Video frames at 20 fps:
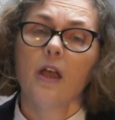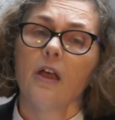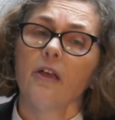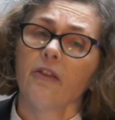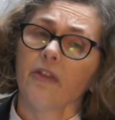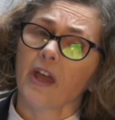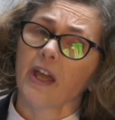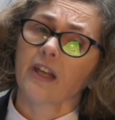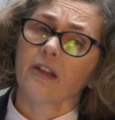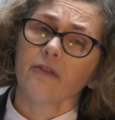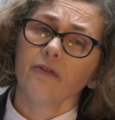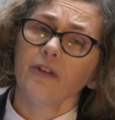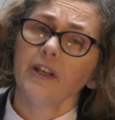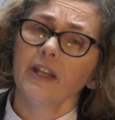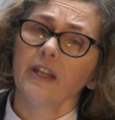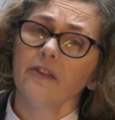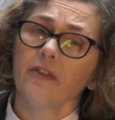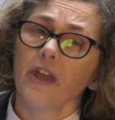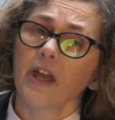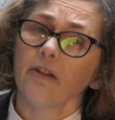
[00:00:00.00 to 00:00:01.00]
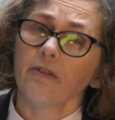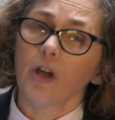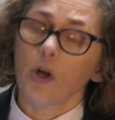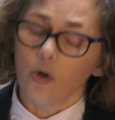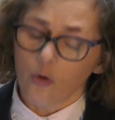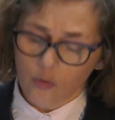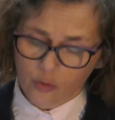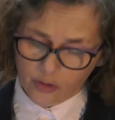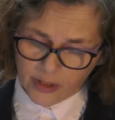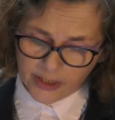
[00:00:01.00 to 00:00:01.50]
Thankfully, there are
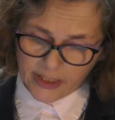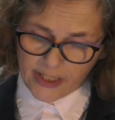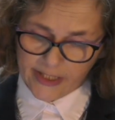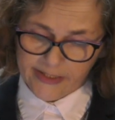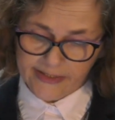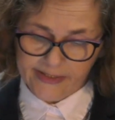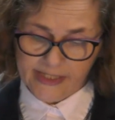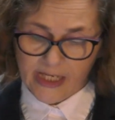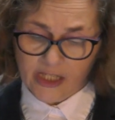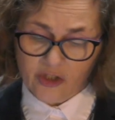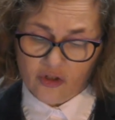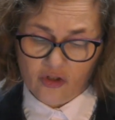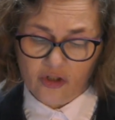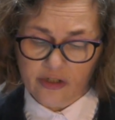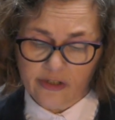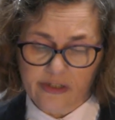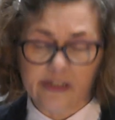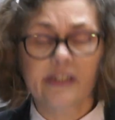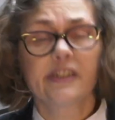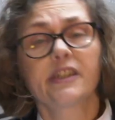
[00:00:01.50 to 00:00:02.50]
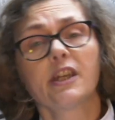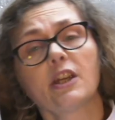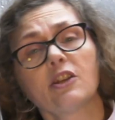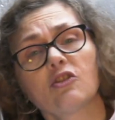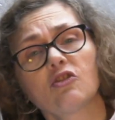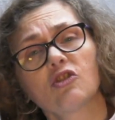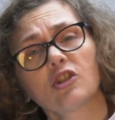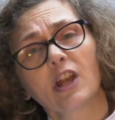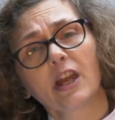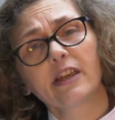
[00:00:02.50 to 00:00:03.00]
organisations
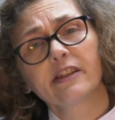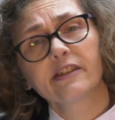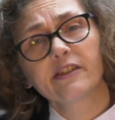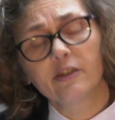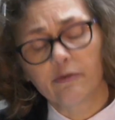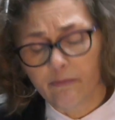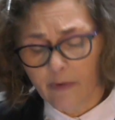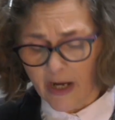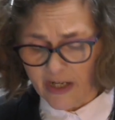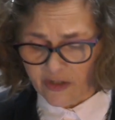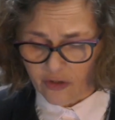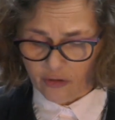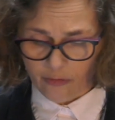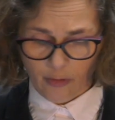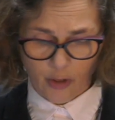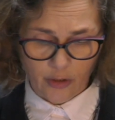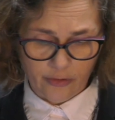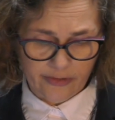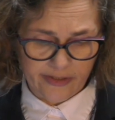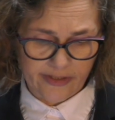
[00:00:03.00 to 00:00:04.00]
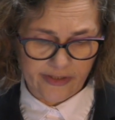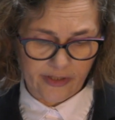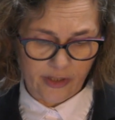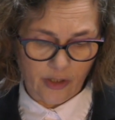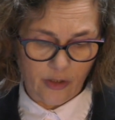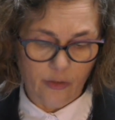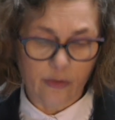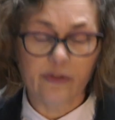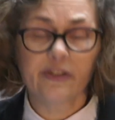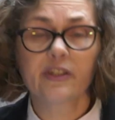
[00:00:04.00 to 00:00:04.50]
such as the Red Cross
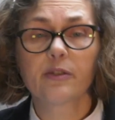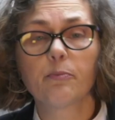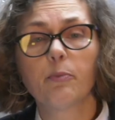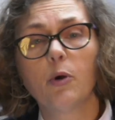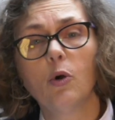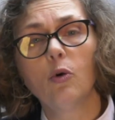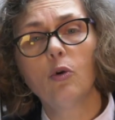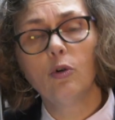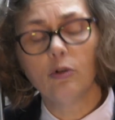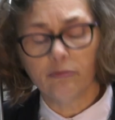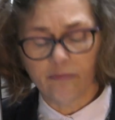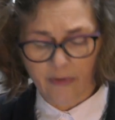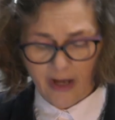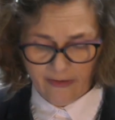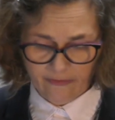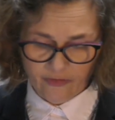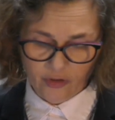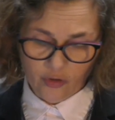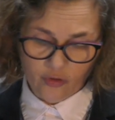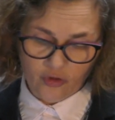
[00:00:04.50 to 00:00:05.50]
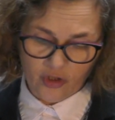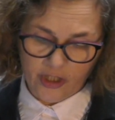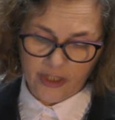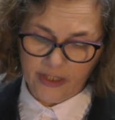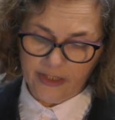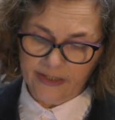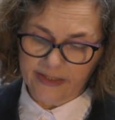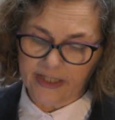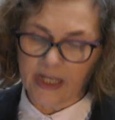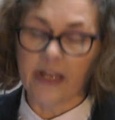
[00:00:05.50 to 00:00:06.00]
who support
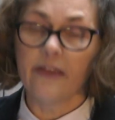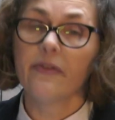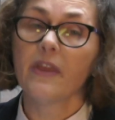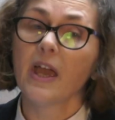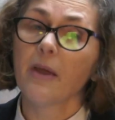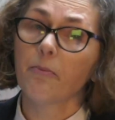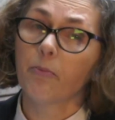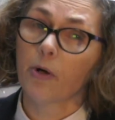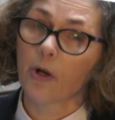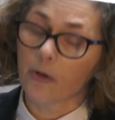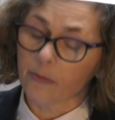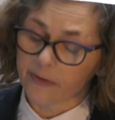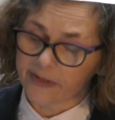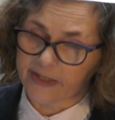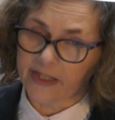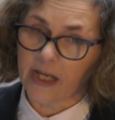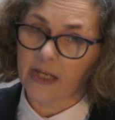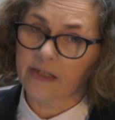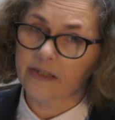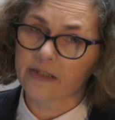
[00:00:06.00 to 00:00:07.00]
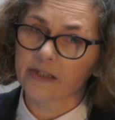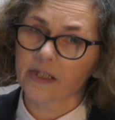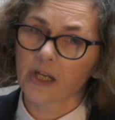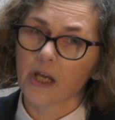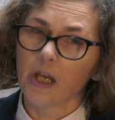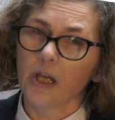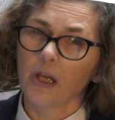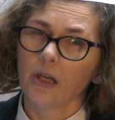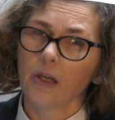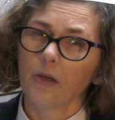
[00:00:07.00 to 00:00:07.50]
refugees in their process,
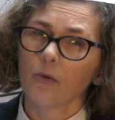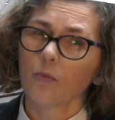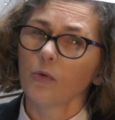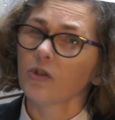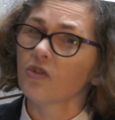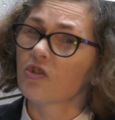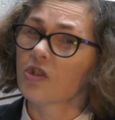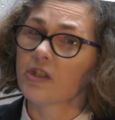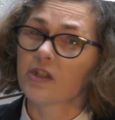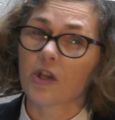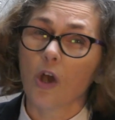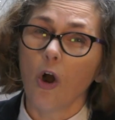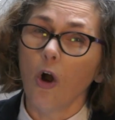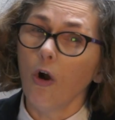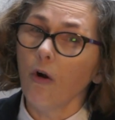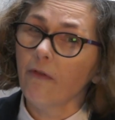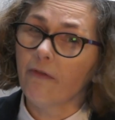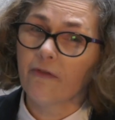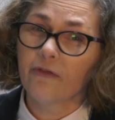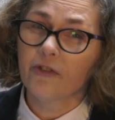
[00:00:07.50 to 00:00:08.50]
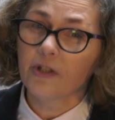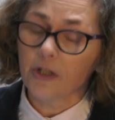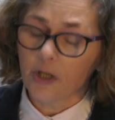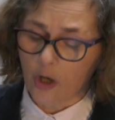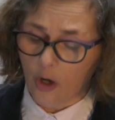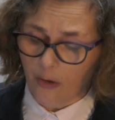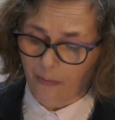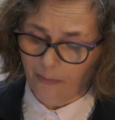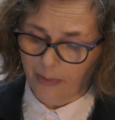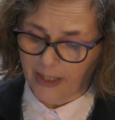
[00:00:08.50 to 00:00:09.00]
which is often
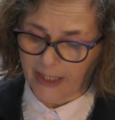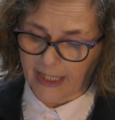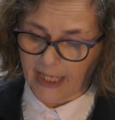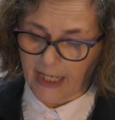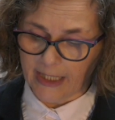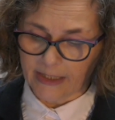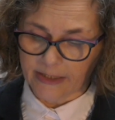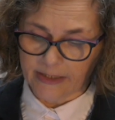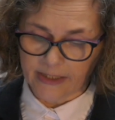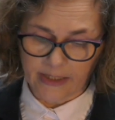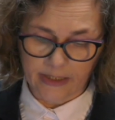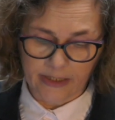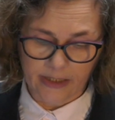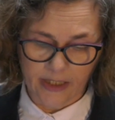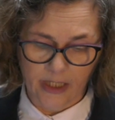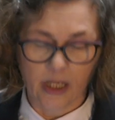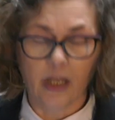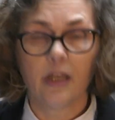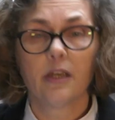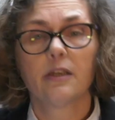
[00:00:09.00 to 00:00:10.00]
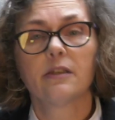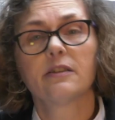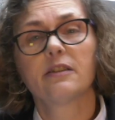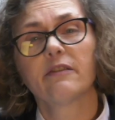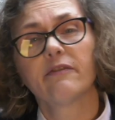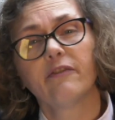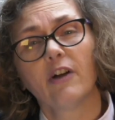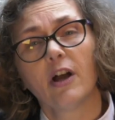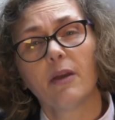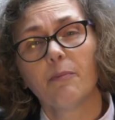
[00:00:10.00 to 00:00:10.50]
complicated, to
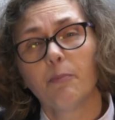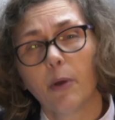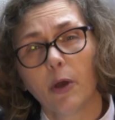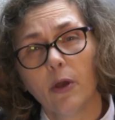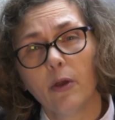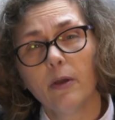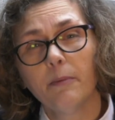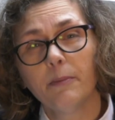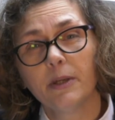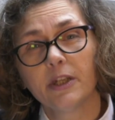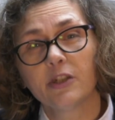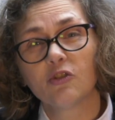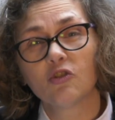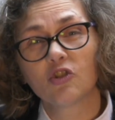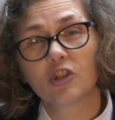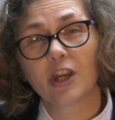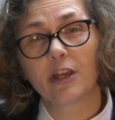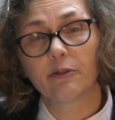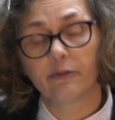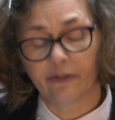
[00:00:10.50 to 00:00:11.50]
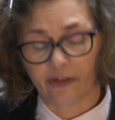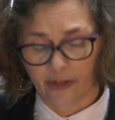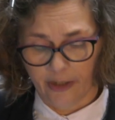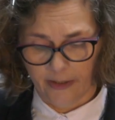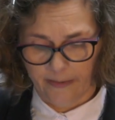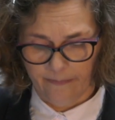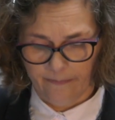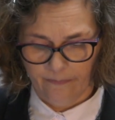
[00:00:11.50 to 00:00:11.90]
find permanent shelter.